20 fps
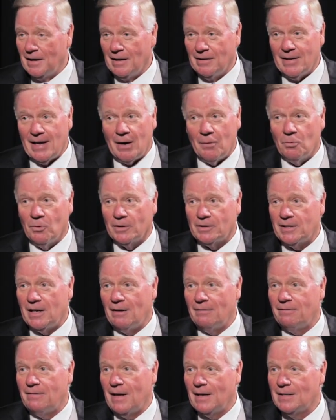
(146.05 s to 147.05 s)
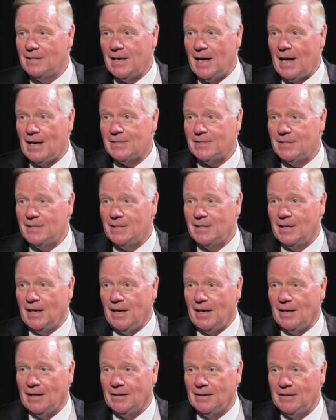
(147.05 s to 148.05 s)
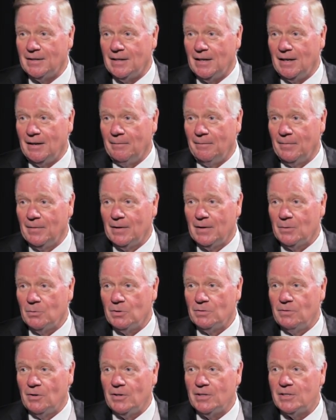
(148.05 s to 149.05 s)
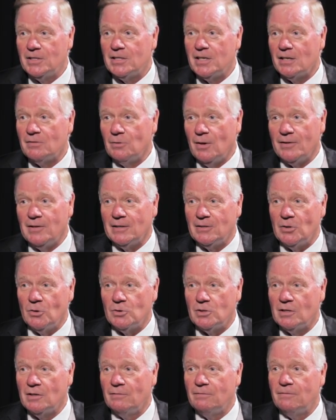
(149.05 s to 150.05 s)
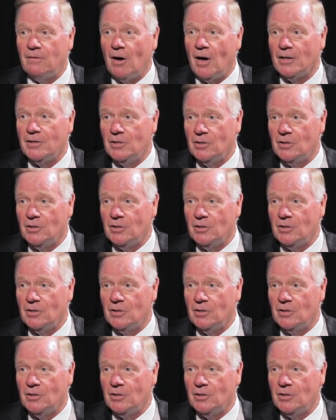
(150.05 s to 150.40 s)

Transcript: and that worked out fantastic and um, was very successful. I think those are the fun